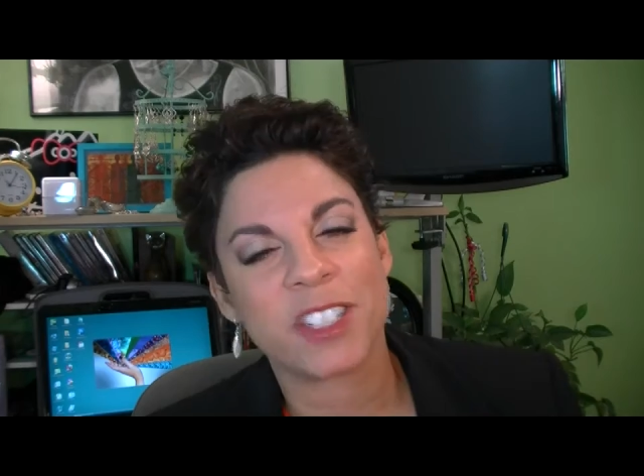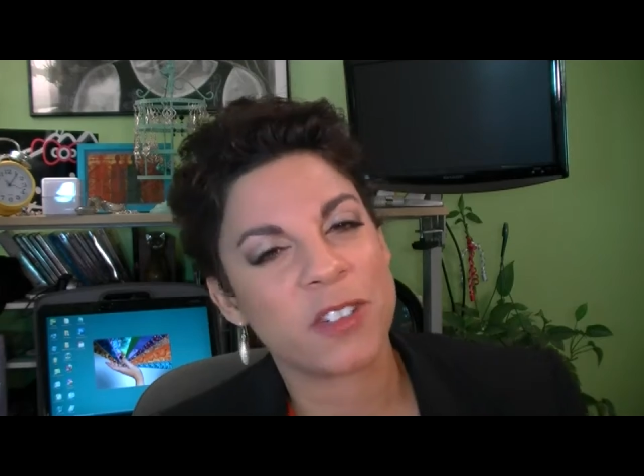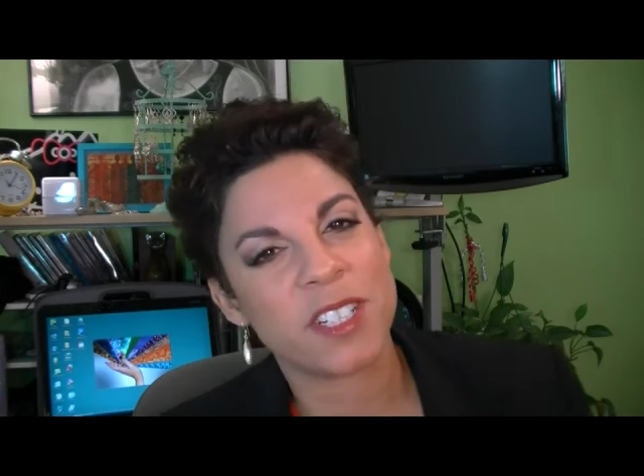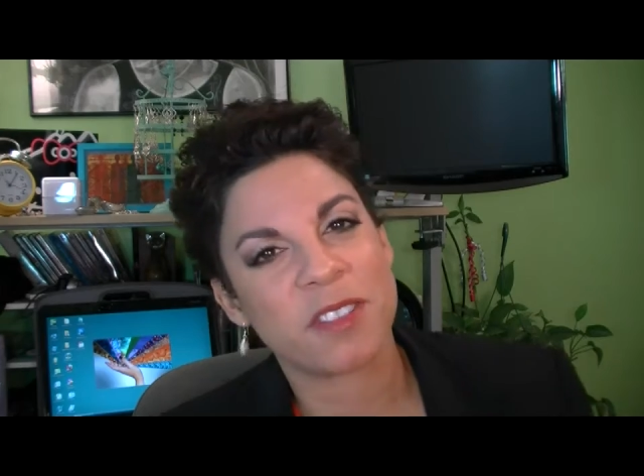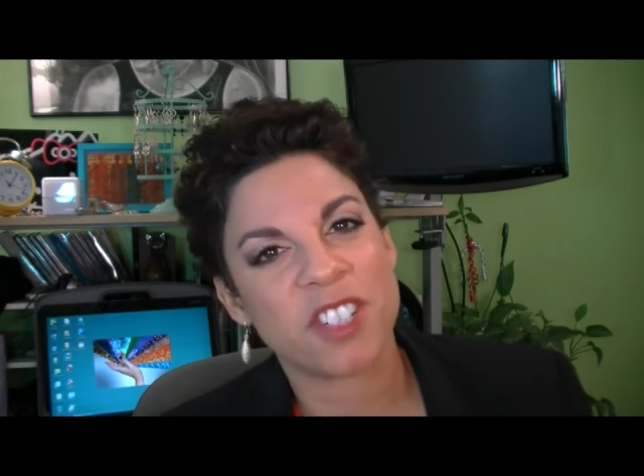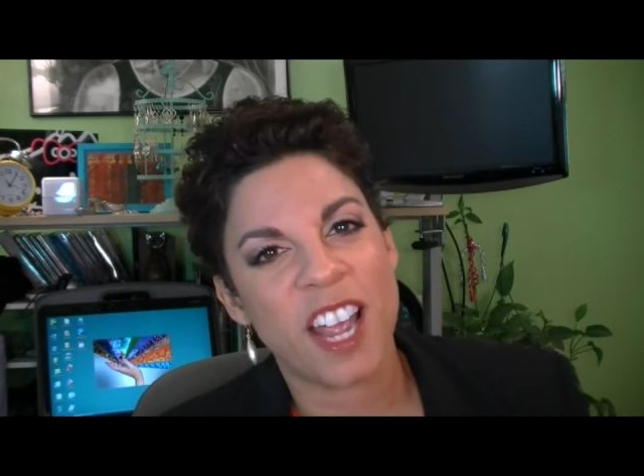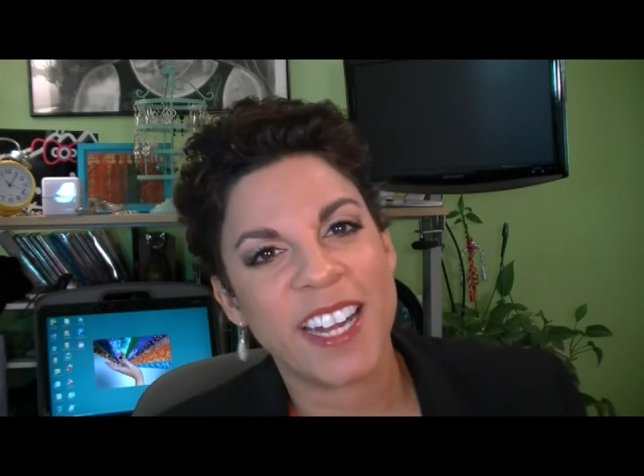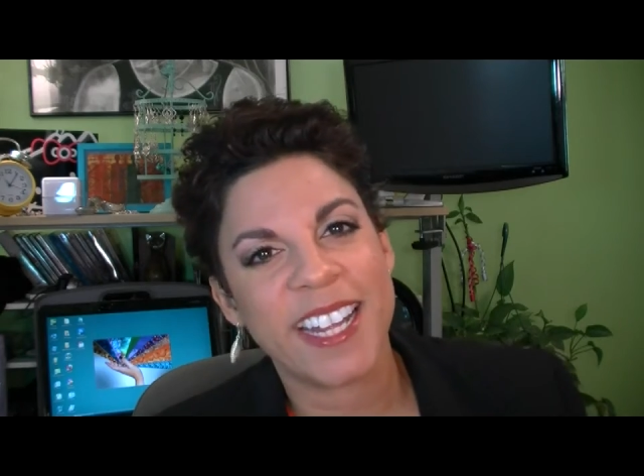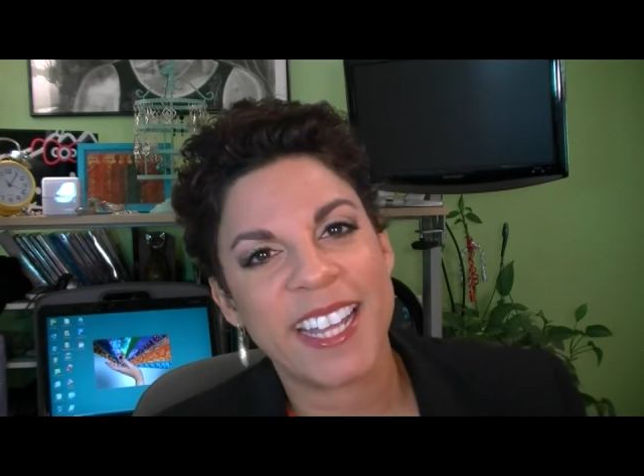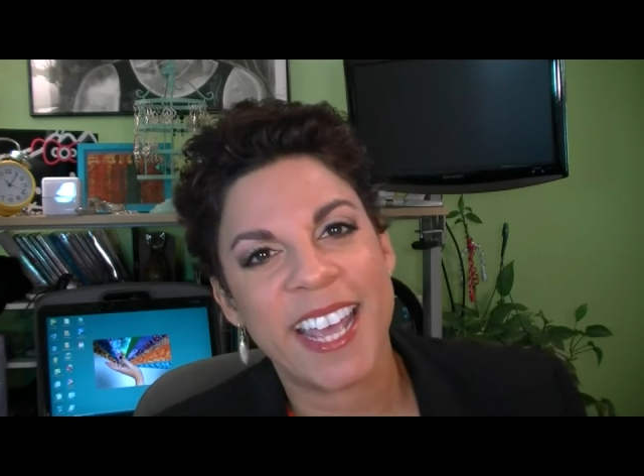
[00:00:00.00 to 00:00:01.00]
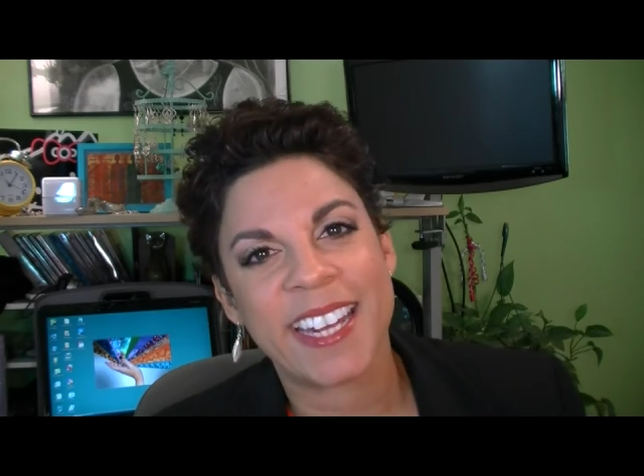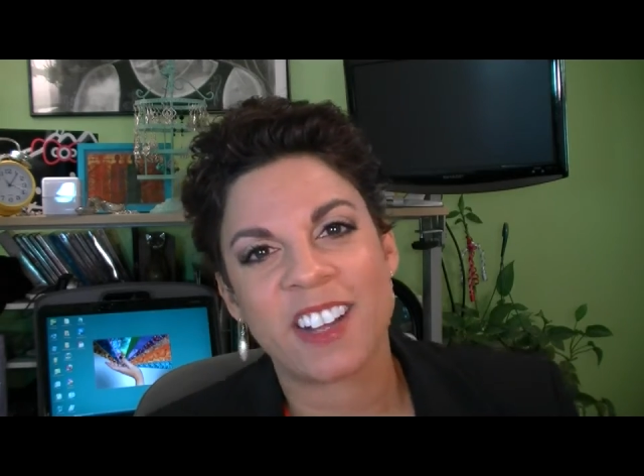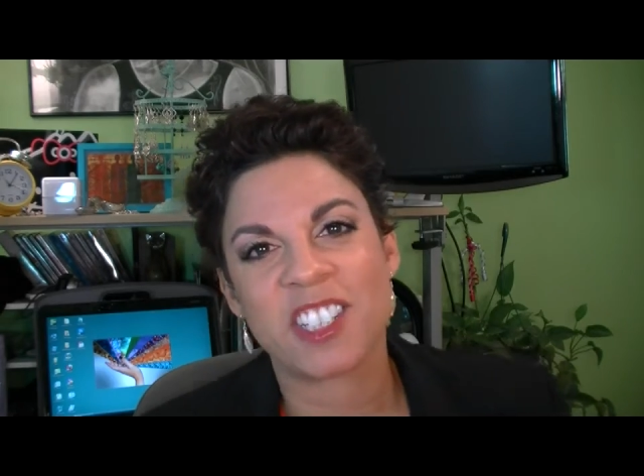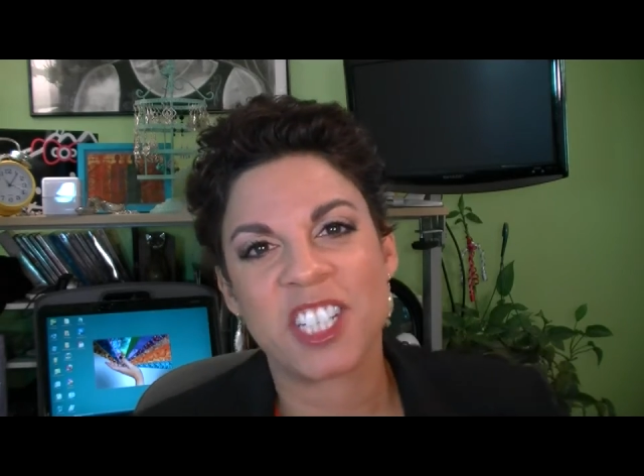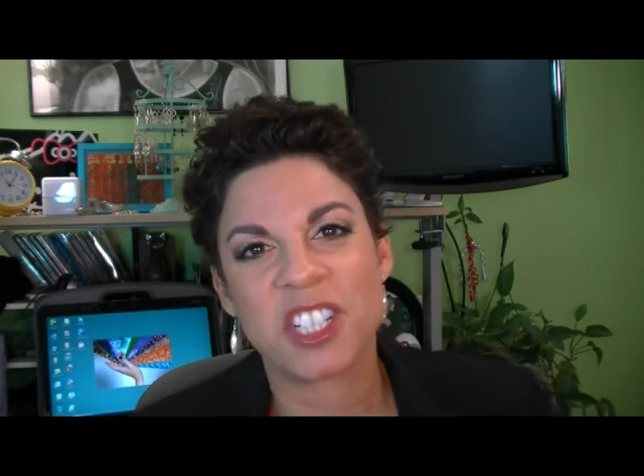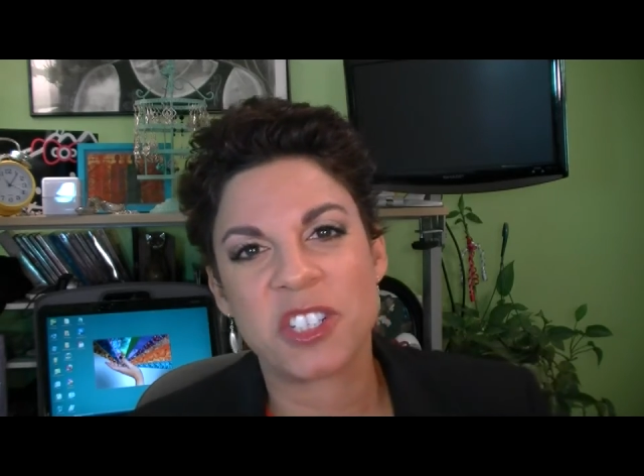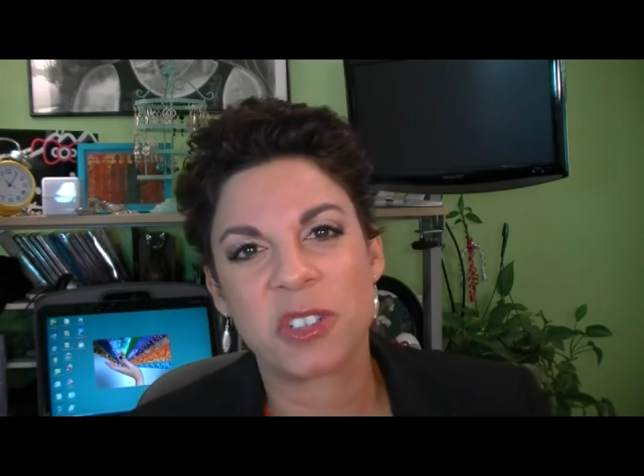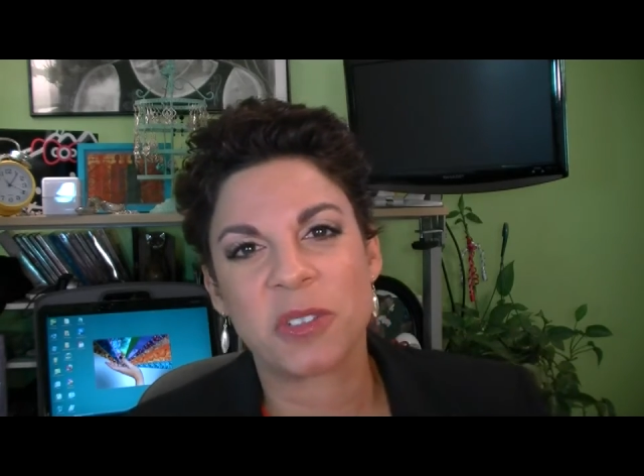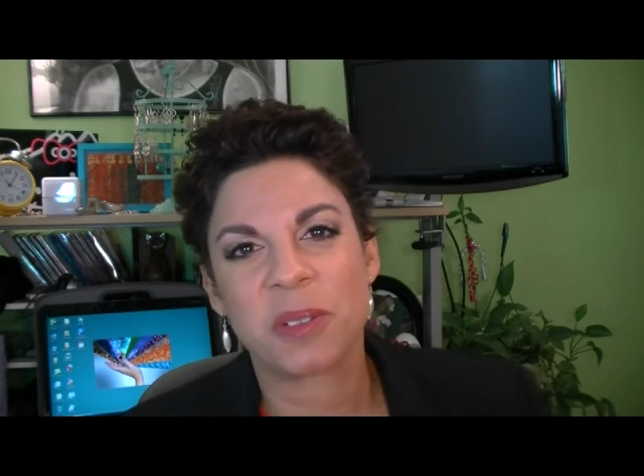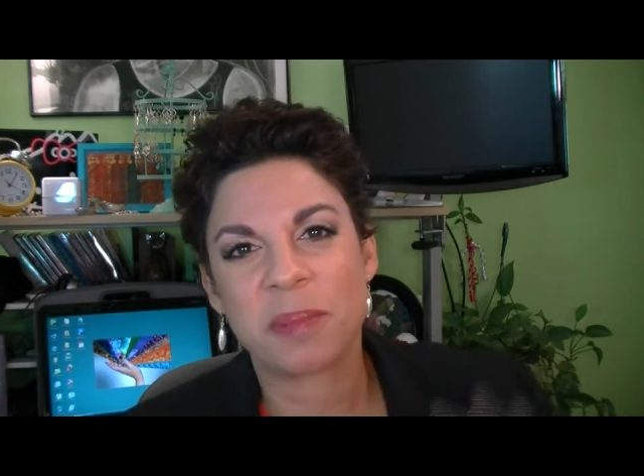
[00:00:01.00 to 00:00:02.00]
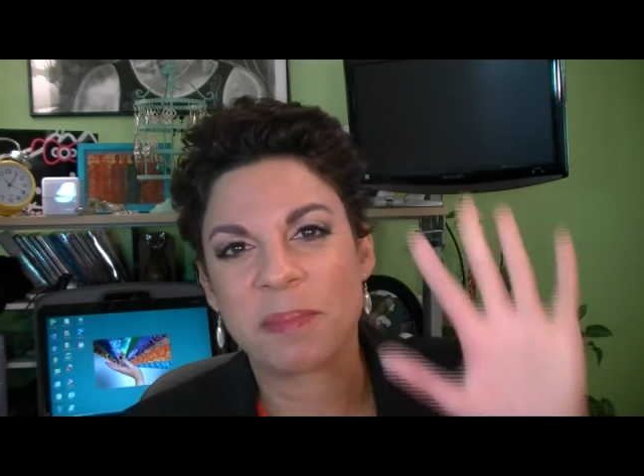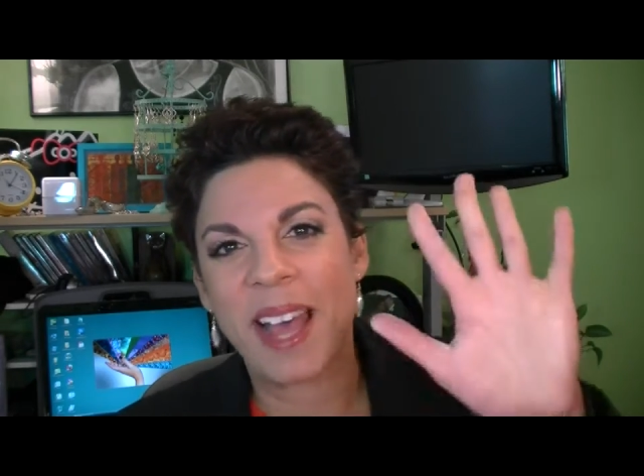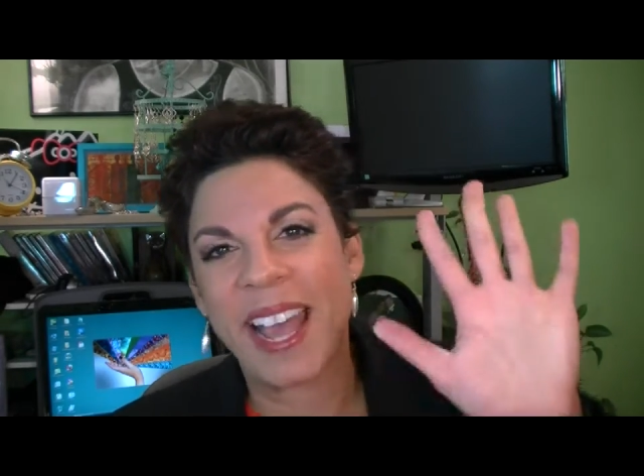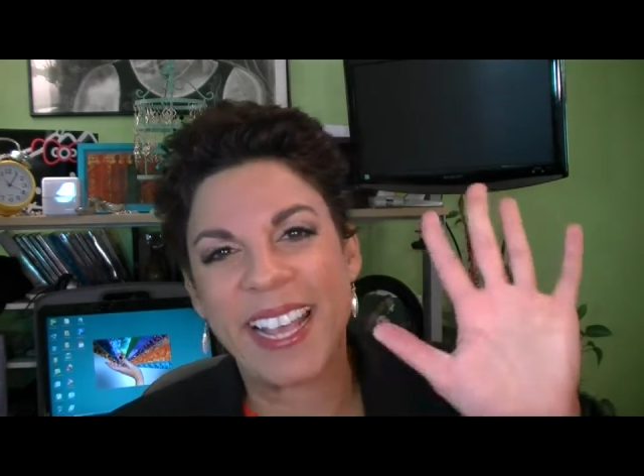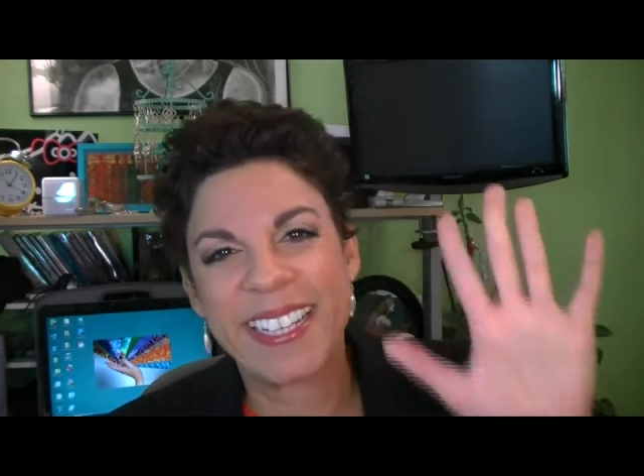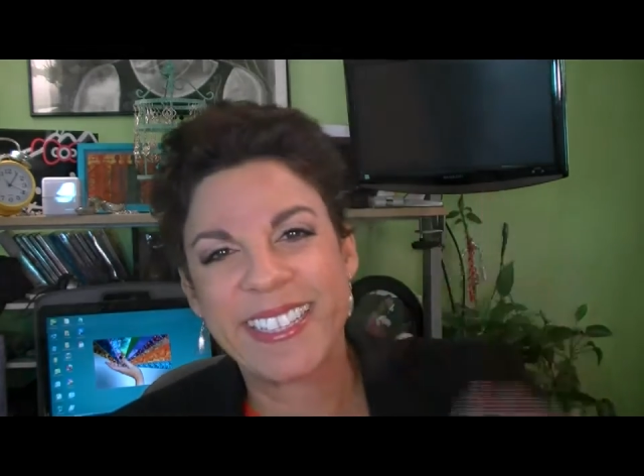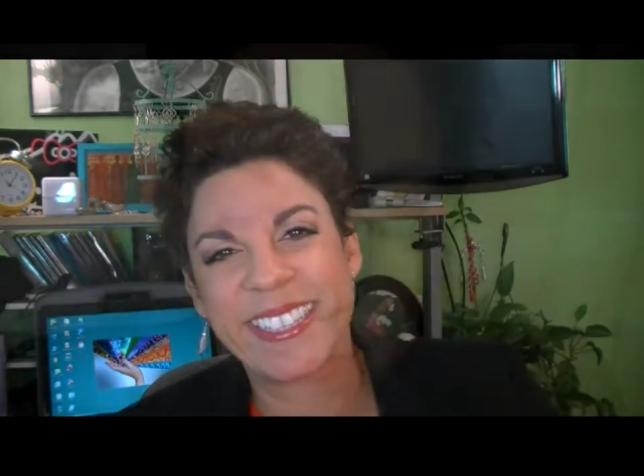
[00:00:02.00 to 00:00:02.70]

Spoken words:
Degrees of Shining, and I'll see you soon. Bye.